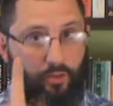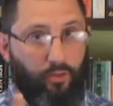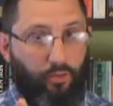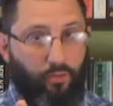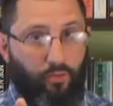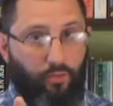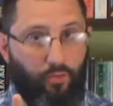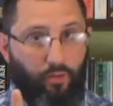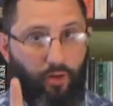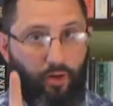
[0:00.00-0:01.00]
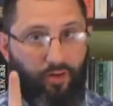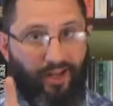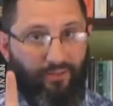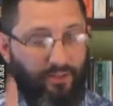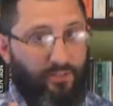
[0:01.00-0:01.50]
you are
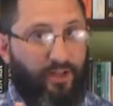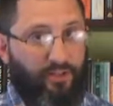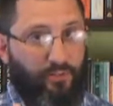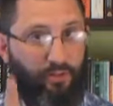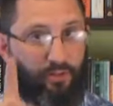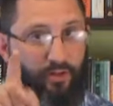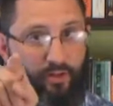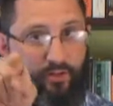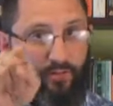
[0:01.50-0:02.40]
not responsible